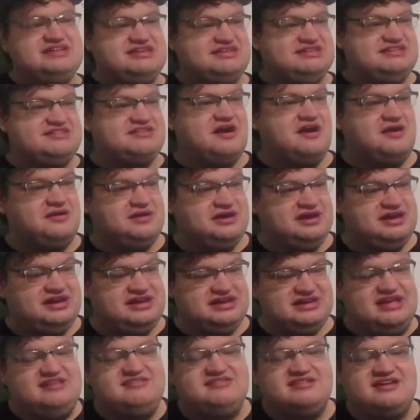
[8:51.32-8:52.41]

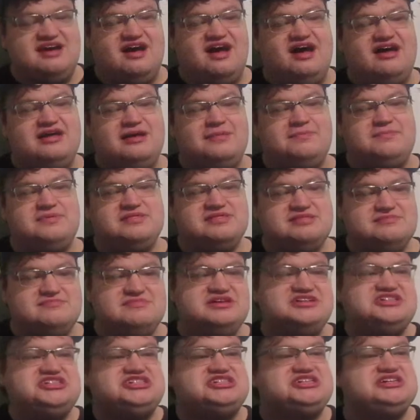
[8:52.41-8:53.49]
Zari gets caught up in
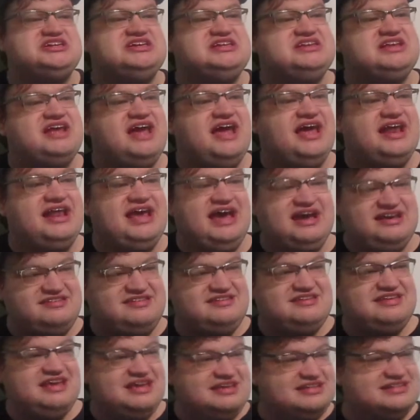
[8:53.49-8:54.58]
mission and
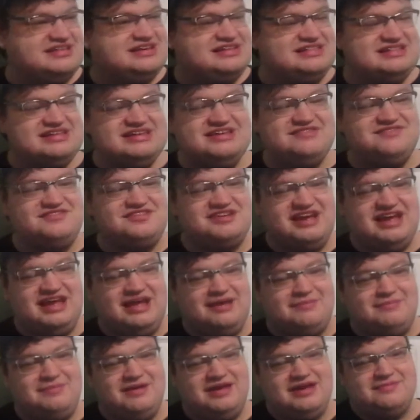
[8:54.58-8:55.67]
accidentally leaves her
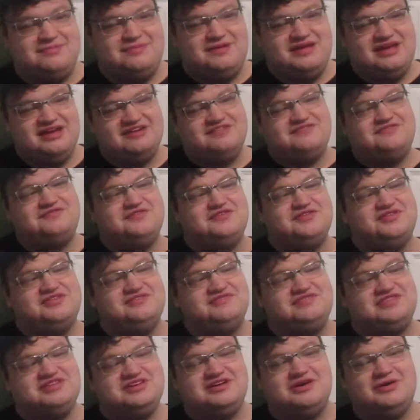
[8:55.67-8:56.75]
cat backpack full
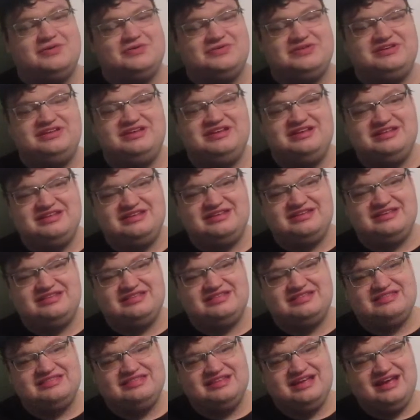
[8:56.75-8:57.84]
of the golden
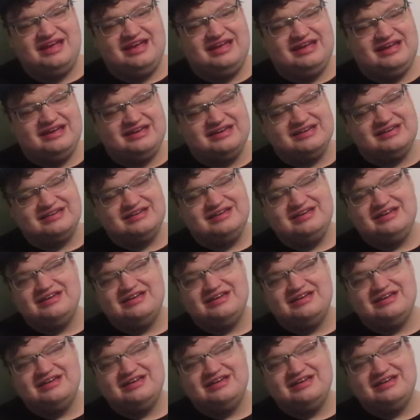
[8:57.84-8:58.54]
egg,